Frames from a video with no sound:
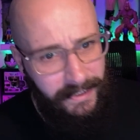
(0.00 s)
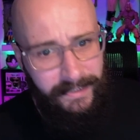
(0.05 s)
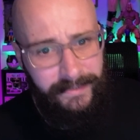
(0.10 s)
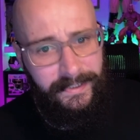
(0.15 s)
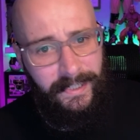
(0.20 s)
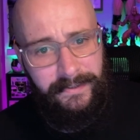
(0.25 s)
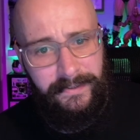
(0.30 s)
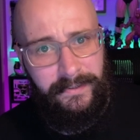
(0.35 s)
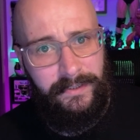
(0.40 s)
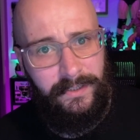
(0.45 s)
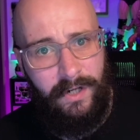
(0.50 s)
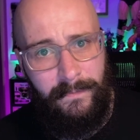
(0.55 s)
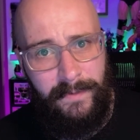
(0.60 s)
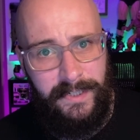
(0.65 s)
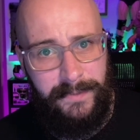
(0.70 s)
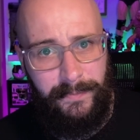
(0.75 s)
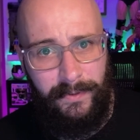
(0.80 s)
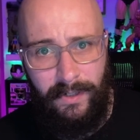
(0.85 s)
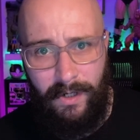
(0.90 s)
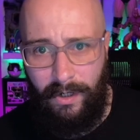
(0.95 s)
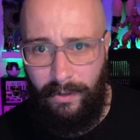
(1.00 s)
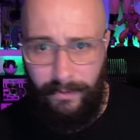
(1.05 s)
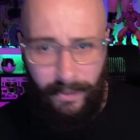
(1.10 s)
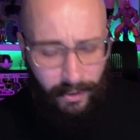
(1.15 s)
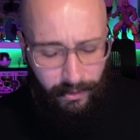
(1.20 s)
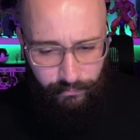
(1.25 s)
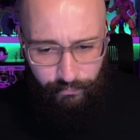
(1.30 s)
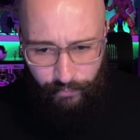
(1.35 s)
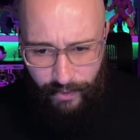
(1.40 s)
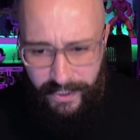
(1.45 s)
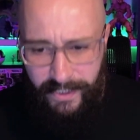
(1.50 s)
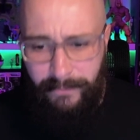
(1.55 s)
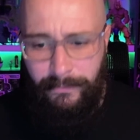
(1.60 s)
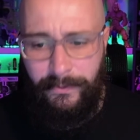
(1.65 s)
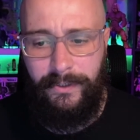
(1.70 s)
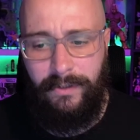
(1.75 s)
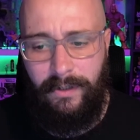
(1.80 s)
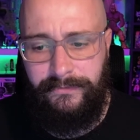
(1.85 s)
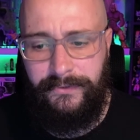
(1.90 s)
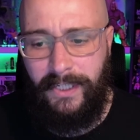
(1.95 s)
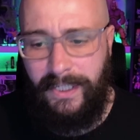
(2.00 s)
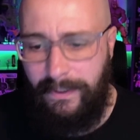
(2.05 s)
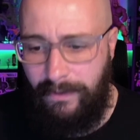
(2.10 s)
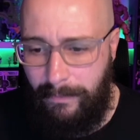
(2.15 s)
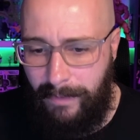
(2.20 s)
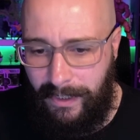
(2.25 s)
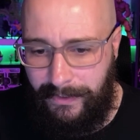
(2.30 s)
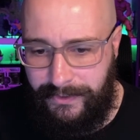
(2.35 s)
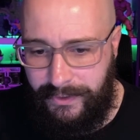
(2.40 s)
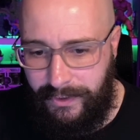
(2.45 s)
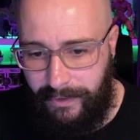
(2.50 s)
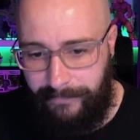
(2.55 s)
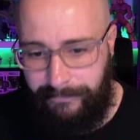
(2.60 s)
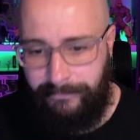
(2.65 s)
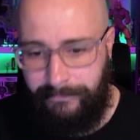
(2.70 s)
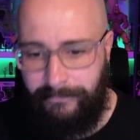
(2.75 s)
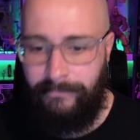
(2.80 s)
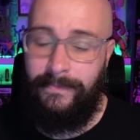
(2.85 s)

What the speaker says: down in the comments below. Really would love to hear about it.